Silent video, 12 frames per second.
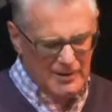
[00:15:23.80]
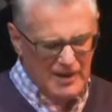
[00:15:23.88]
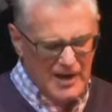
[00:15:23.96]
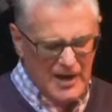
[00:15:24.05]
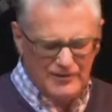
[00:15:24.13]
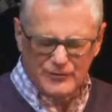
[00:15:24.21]

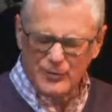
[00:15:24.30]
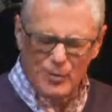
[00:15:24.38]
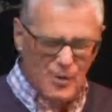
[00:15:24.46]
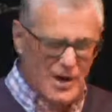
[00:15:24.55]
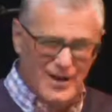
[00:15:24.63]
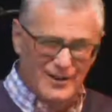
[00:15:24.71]
after a
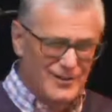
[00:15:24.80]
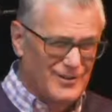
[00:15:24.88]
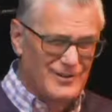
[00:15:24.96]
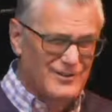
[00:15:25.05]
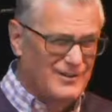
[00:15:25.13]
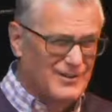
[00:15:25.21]

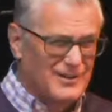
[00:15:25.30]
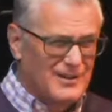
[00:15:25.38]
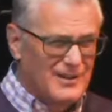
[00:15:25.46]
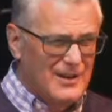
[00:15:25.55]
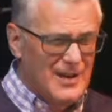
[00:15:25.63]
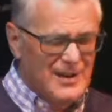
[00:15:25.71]
while,
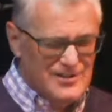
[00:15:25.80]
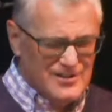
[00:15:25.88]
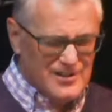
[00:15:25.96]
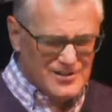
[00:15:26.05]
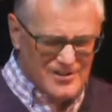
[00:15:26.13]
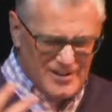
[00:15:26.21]
as
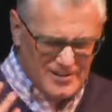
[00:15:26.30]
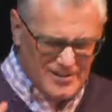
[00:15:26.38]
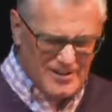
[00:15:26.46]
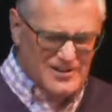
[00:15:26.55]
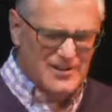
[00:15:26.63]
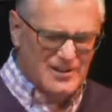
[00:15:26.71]
the
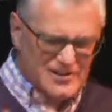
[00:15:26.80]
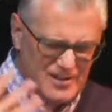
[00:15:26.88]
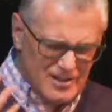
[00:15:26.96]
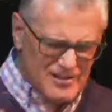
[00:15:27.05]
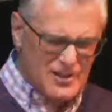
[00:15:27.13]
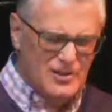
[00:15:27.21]
statistics
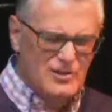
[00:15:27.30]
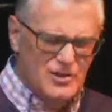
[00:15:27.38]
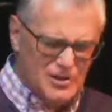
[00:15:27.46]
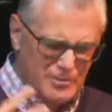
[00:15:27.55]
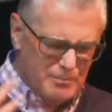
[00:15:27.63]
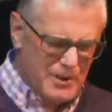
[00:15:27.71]
continue
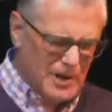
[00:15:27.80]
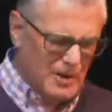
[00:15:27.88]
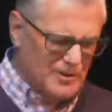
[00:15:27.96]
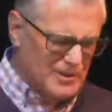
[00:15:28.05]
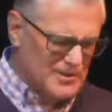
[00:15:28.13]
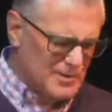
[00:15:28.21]
to
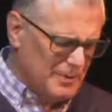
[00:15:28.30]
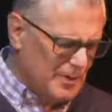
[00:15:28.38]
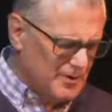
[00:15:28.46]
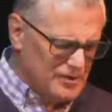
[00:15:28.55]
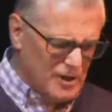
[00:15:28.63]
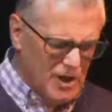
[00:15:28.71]
mount, it's about
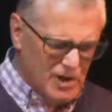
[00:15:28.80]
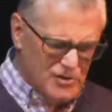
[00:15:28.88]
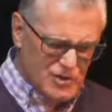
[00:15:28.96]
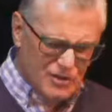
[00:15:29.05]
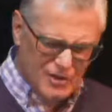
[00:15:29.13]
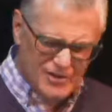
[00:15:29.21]
as
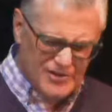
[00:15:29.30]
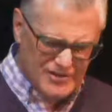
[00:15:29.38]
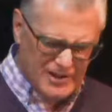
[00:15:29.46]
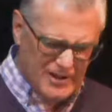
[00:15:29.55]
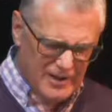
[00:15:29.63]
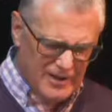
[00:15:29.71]
logical as
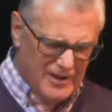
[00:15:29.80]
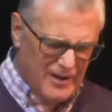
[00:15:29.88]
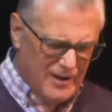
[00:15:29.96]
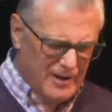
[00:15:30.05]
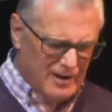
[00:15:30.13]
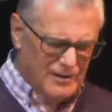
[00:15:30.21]
saying,
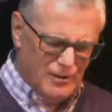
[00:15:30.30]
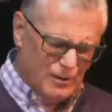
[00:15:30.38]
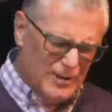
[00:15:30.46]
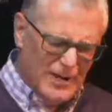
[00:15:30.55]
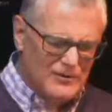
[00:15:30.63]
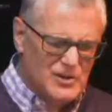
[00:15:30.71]
you know,
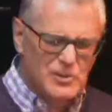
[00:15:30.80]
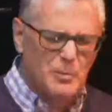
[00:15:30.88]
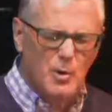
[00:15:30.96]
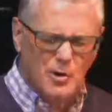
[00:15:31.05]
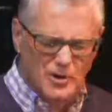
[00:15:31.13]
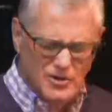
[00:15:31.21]
heavy
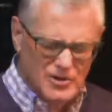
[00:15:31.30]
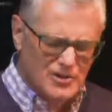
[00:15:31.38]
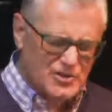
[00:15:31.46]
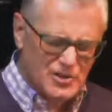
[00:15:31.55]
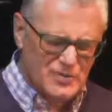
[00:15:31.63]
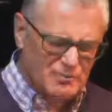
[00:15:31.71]
smokers are
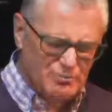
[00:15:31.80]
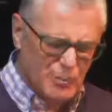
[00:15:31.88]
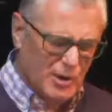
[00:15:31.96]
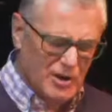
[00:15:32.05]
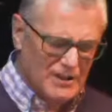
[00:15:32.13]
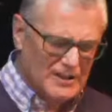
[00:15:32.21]
just
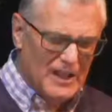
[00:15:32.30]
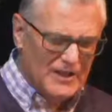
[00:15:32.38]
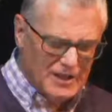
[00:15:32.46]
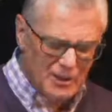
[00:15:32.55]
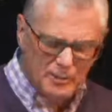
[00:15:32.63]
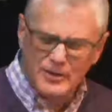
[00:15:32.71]
more
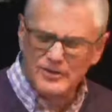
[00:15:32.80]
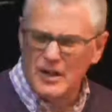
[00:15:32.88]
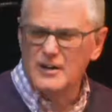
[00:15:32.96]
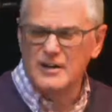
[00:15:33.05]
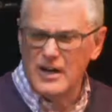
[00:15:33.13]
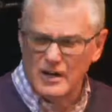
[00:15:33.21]
unlucky with
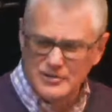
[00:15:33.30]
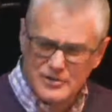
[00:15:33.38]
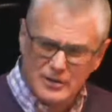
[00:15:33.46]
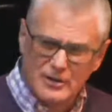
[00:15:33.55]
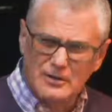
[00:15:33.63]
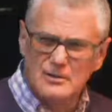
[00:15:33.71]
lung cancer.